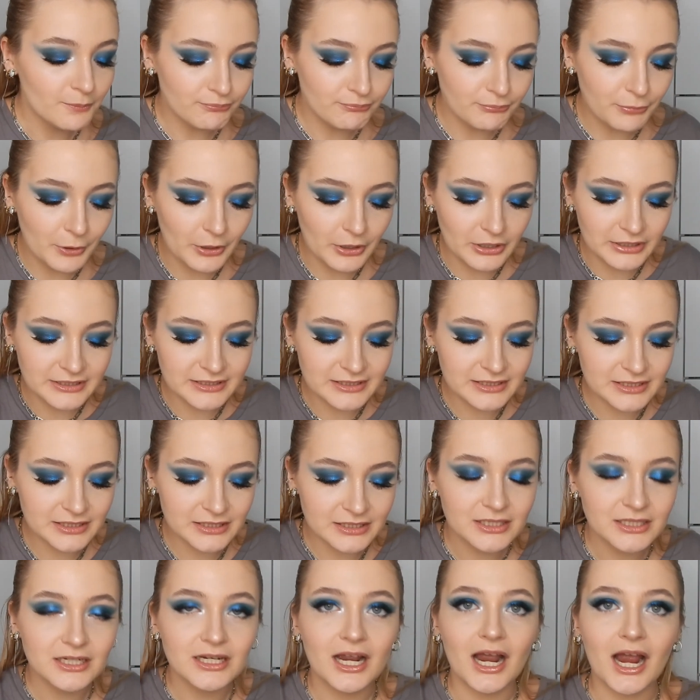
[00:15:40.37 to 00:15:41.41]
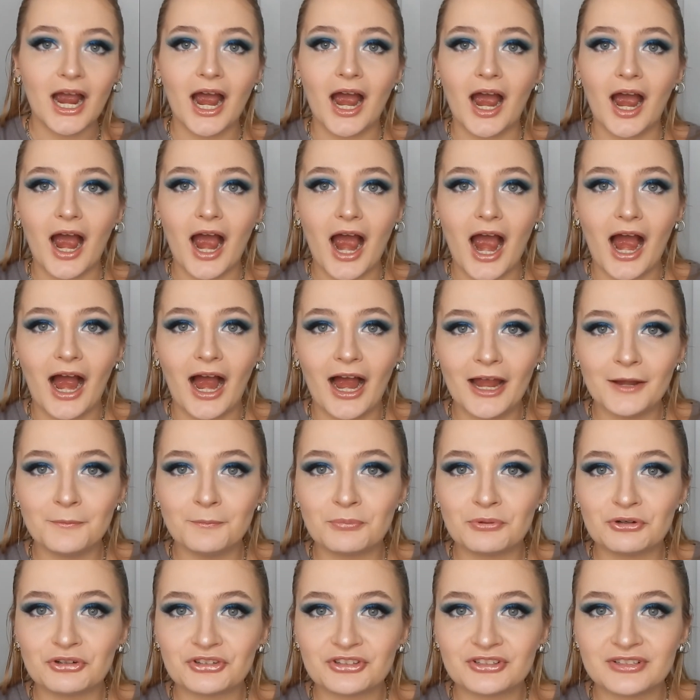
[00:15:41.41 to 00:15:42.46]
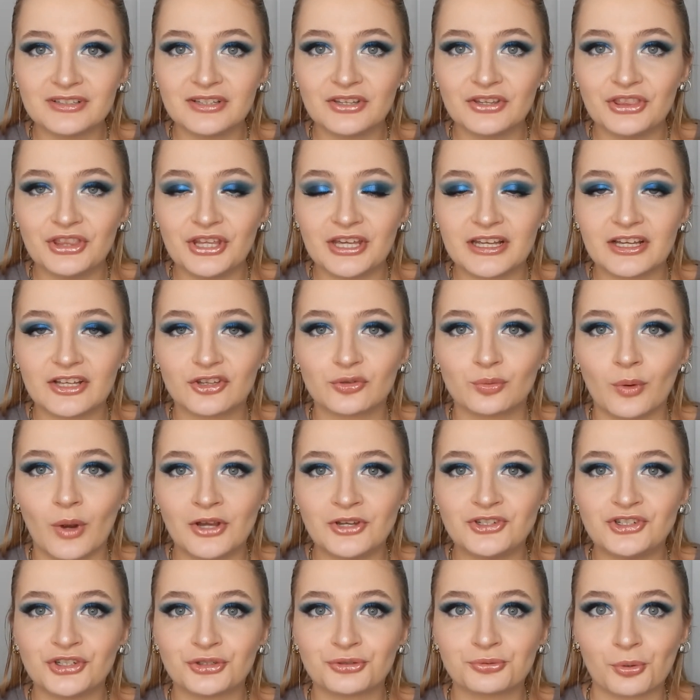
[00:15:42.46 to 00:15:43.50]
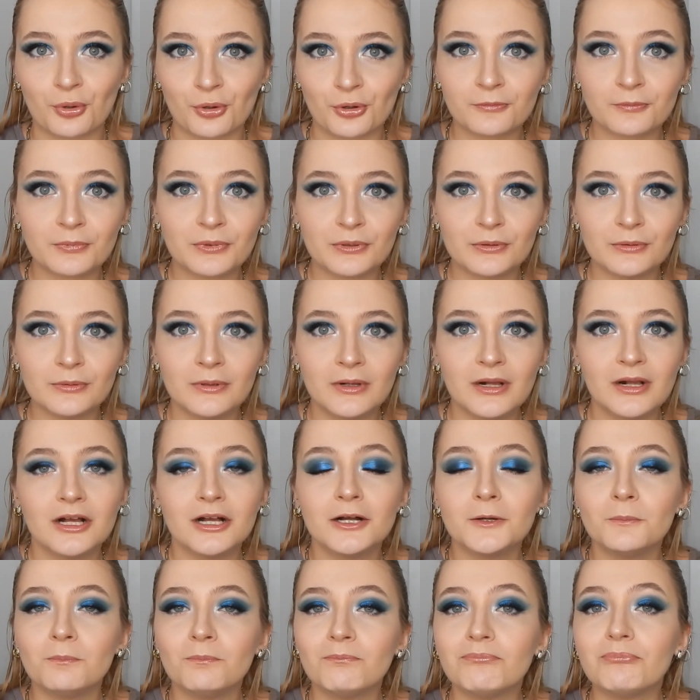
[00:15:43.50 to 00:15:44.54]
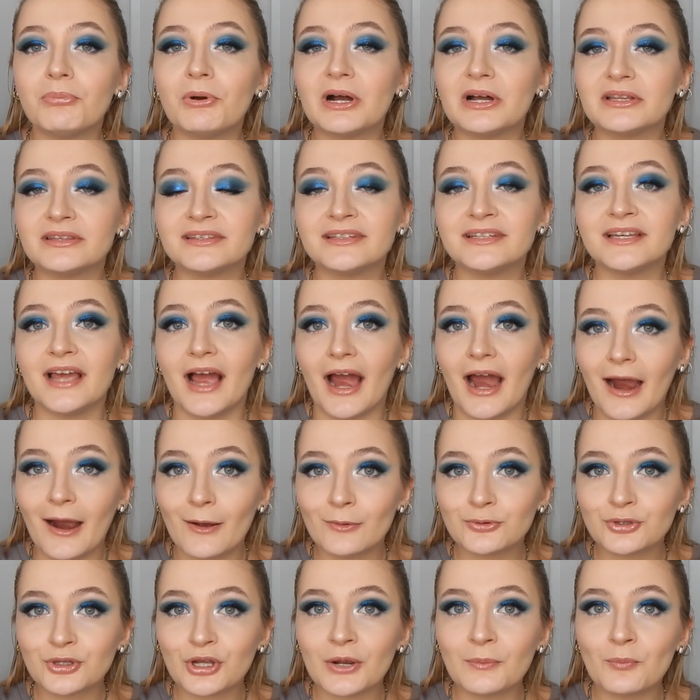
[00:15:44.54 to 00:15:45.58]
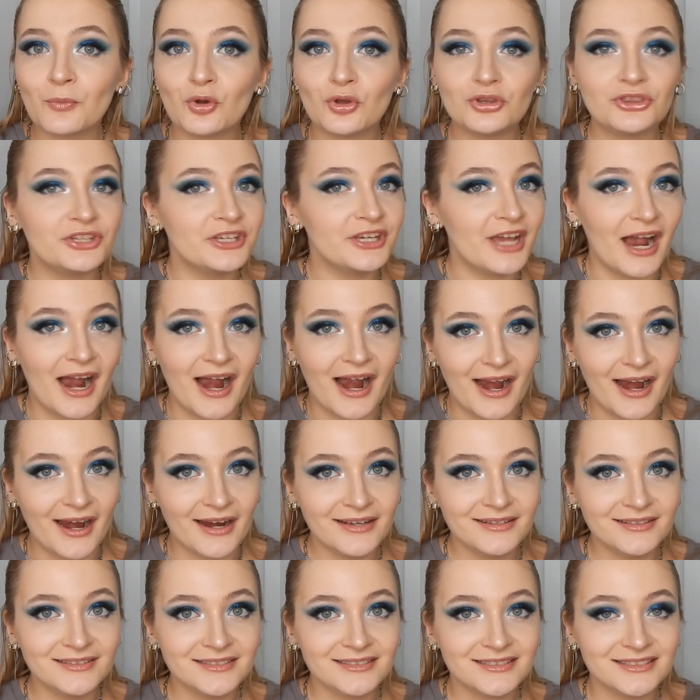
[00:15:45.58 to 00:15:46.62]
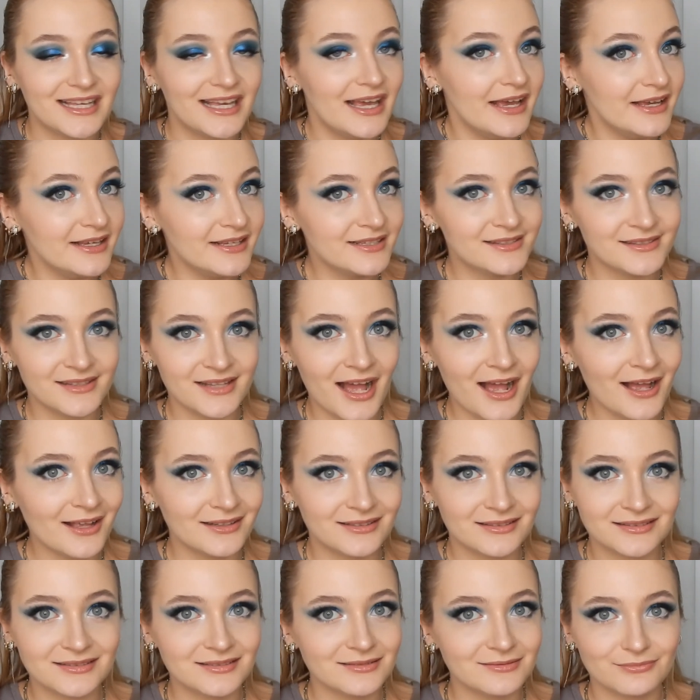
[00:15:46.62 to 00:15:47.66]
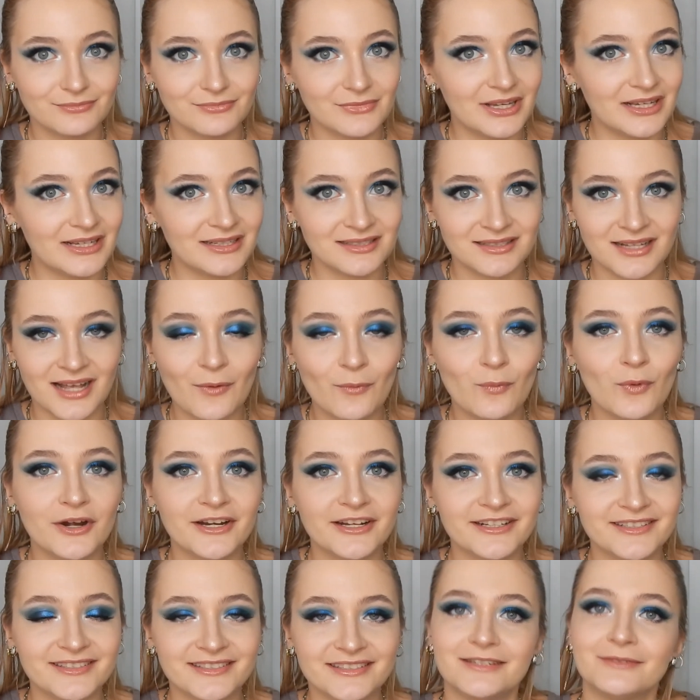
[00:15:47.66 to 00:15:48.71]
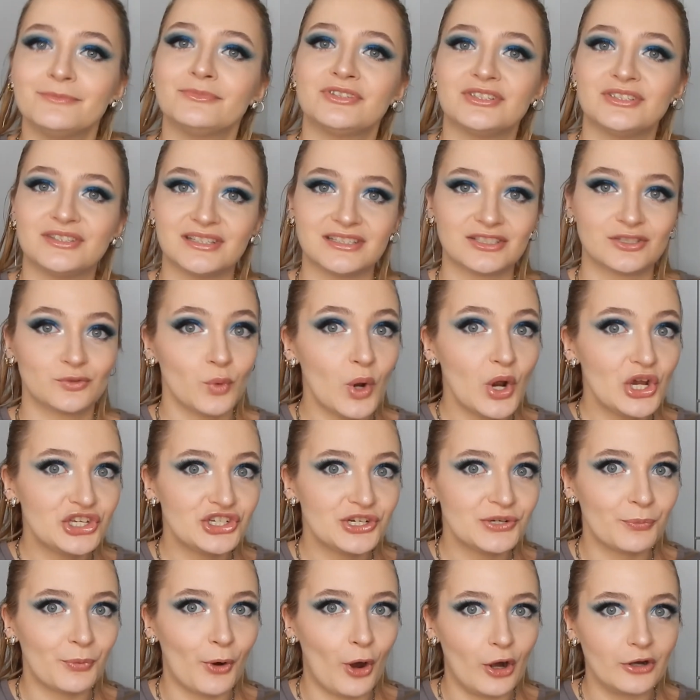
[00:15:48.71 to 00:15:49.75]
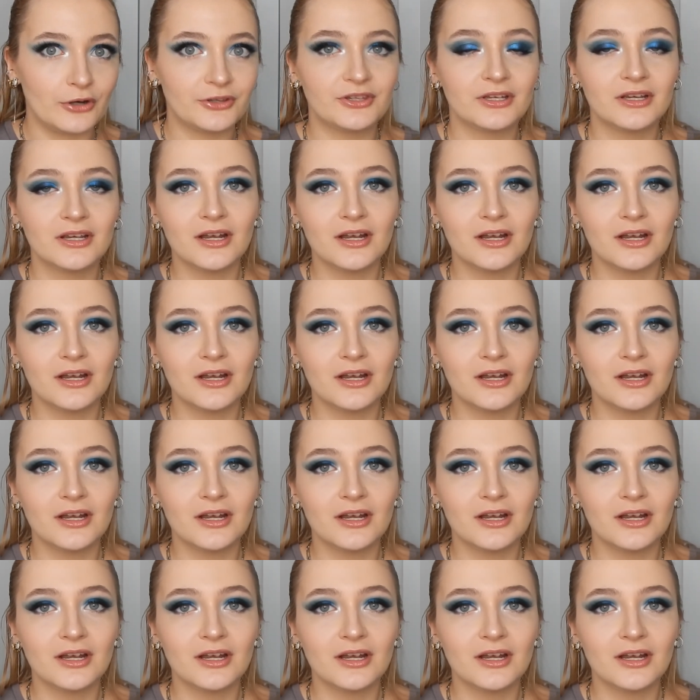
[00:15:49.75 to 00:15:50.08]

but I personally think it swatches horrible. But the outcome on the eyes is not what it seems in the swatching part.